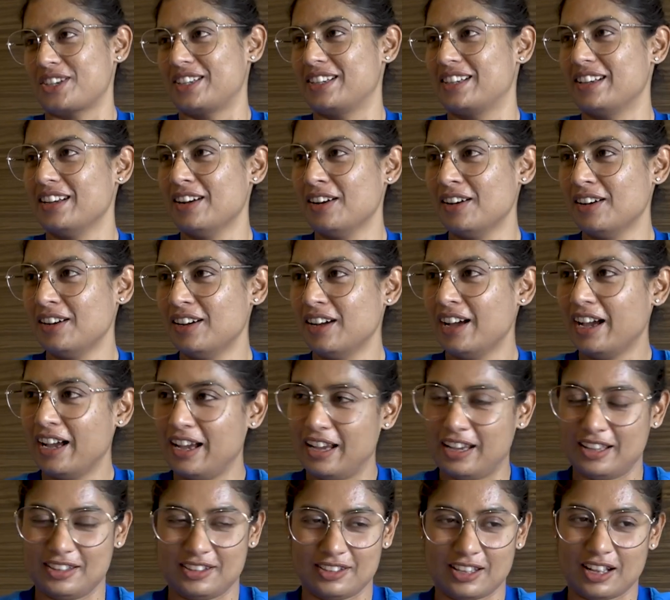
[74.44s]
India,
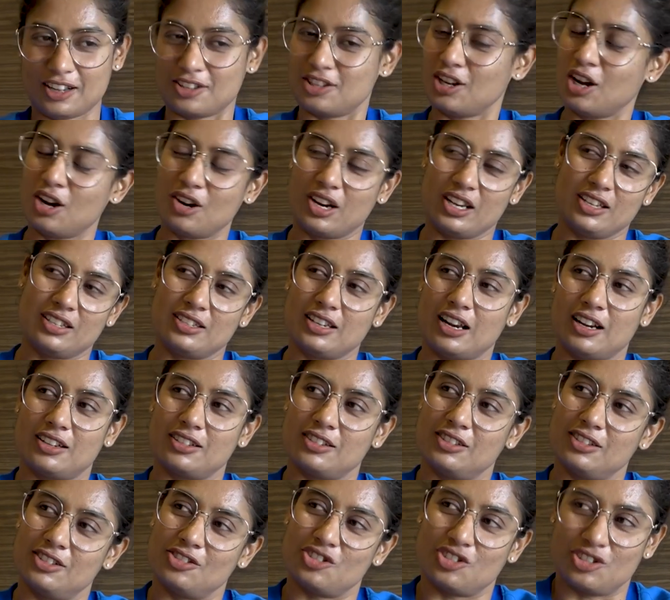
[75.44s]
and that's how I
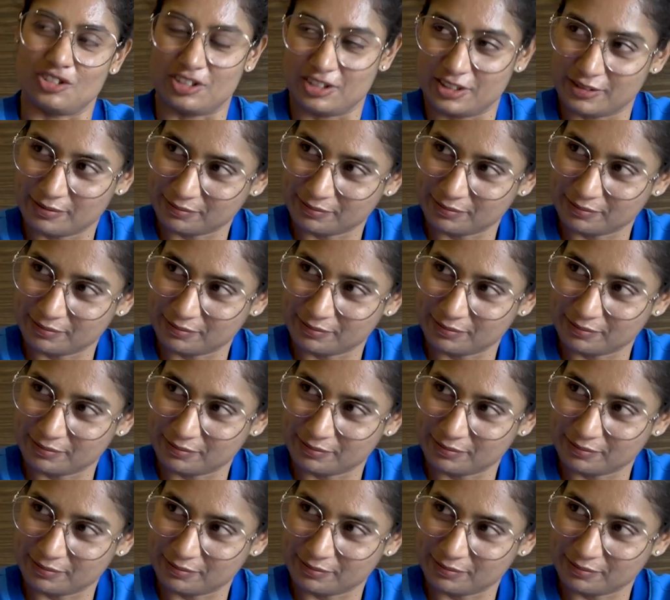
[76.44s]
started the journey.